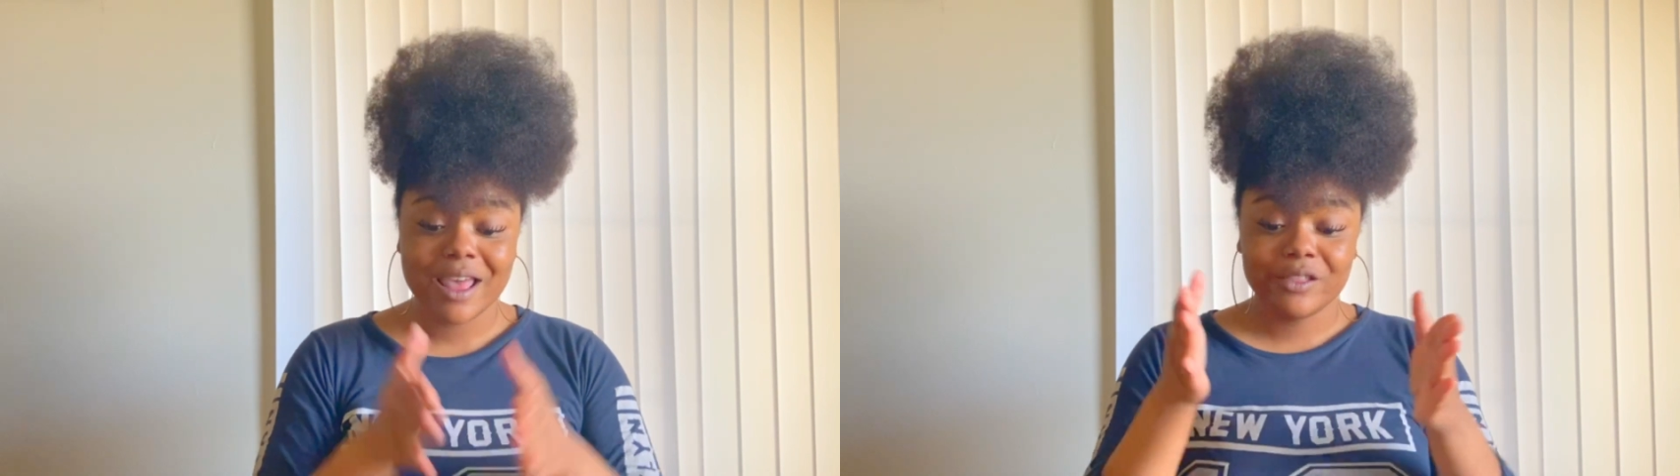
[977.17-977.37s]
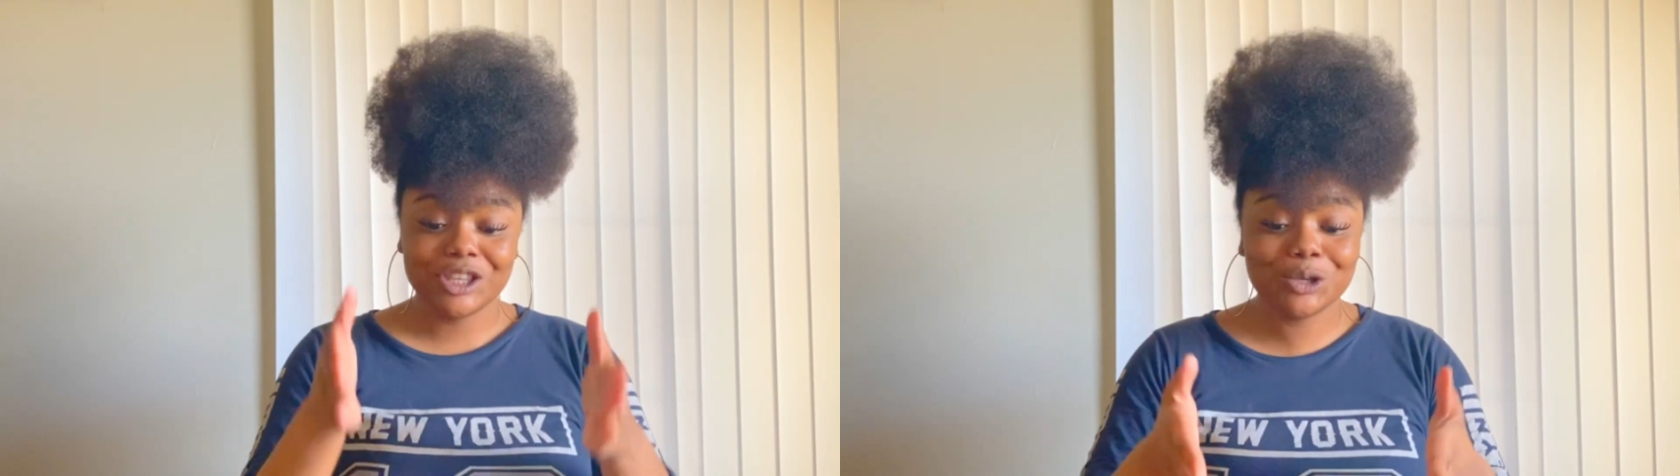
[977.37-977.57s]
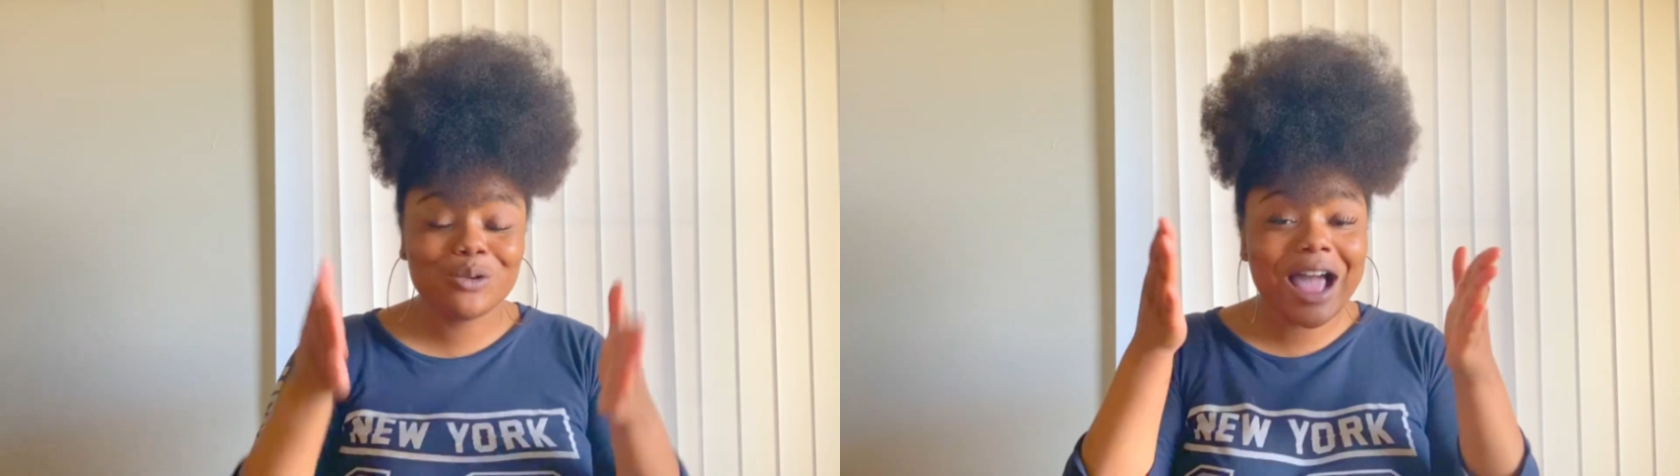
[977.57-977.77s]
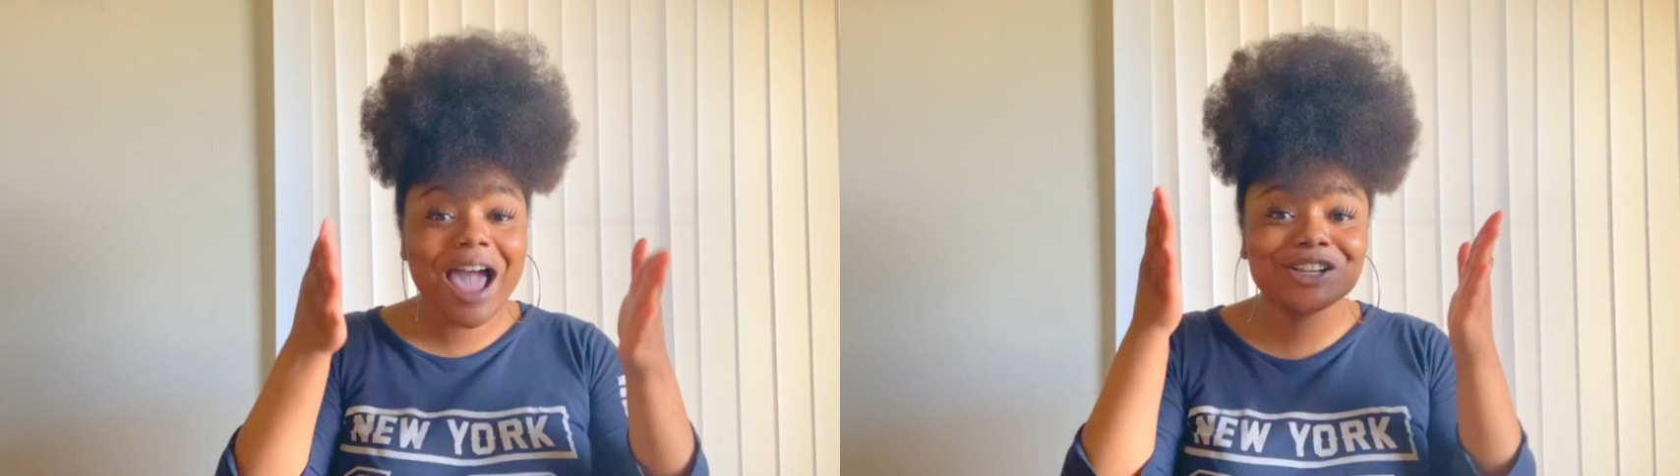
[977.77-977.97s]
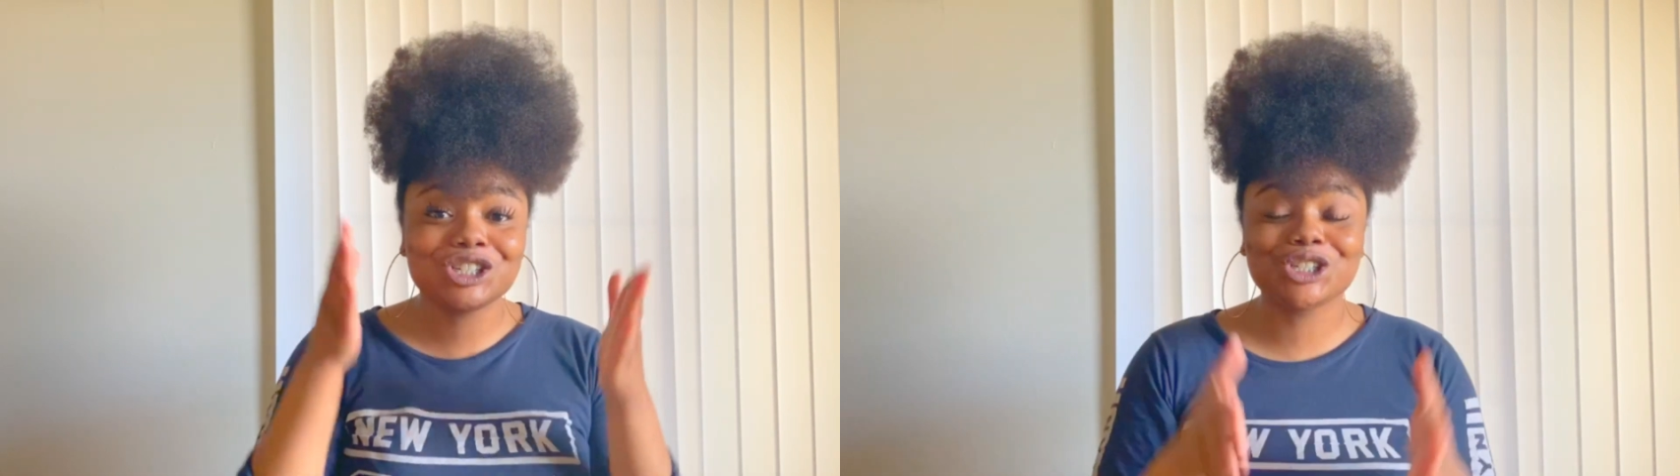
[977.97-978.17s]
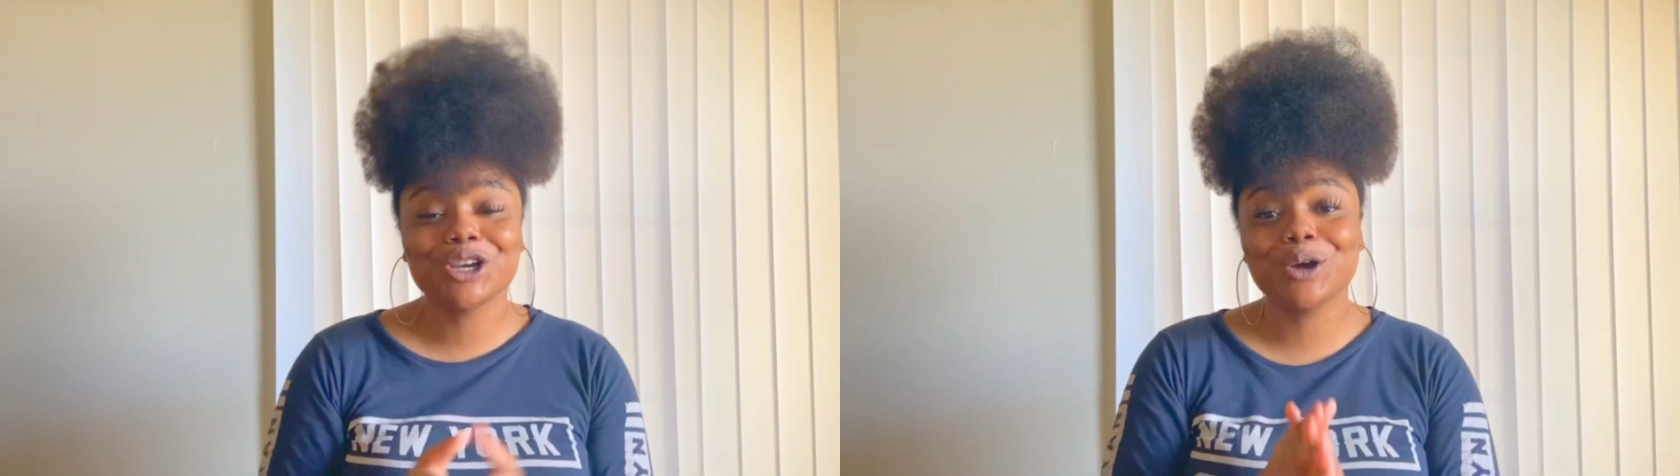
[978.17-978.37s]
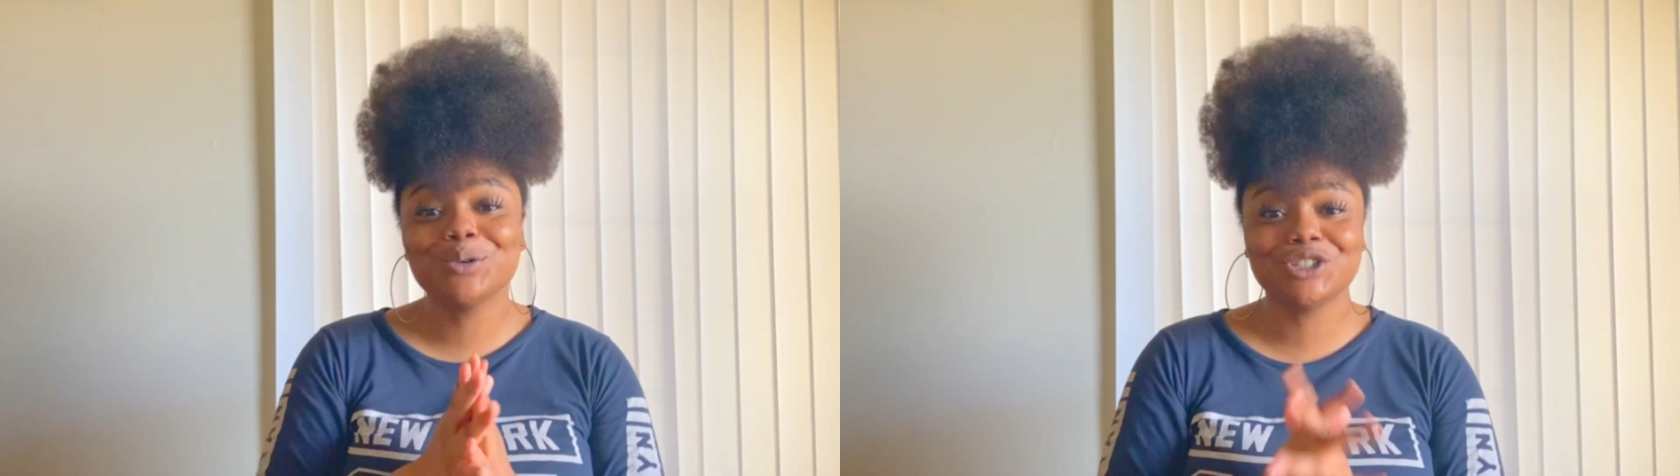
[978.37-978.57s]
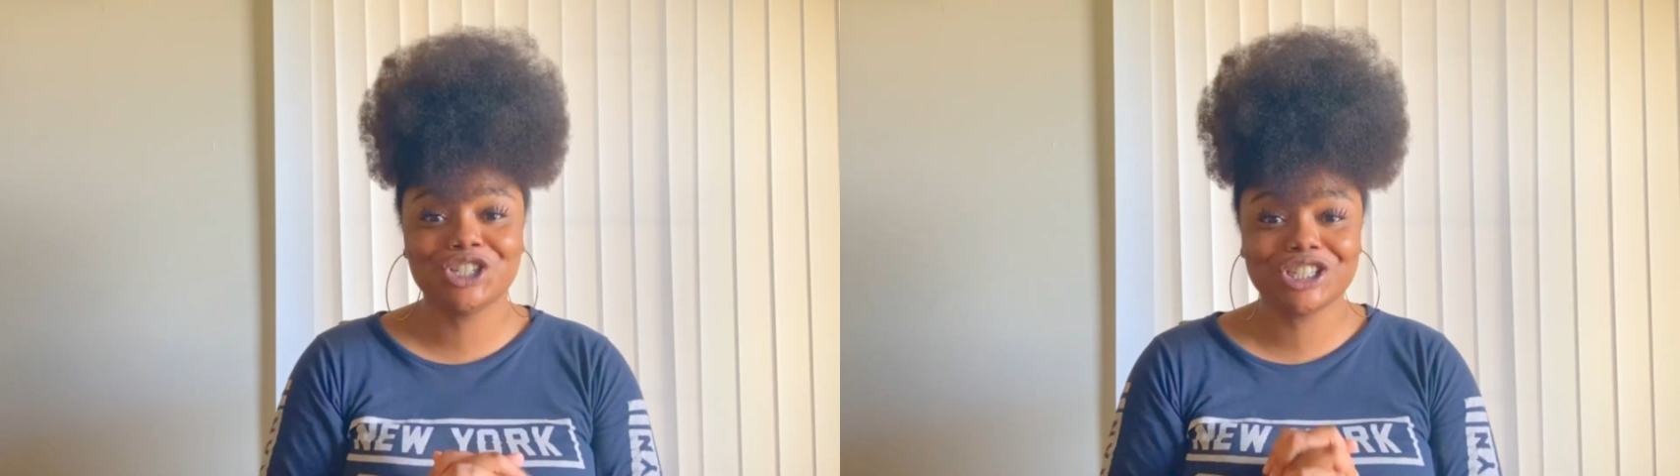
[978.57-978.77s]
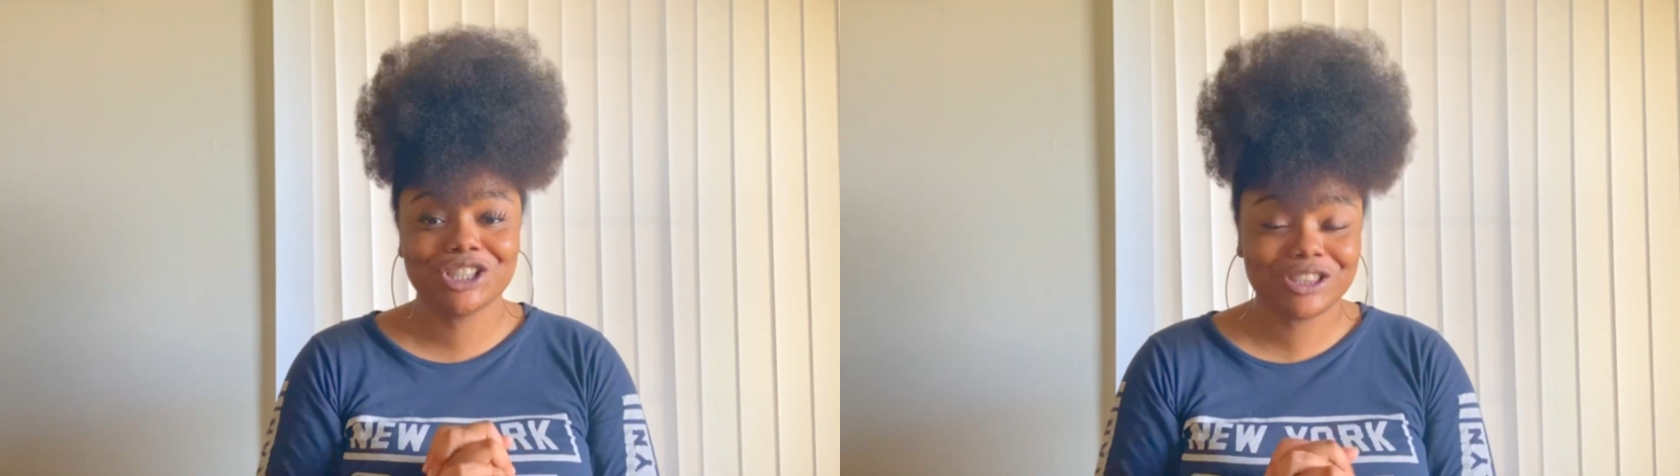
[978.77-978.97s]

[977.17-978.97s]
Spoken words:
You guys chose just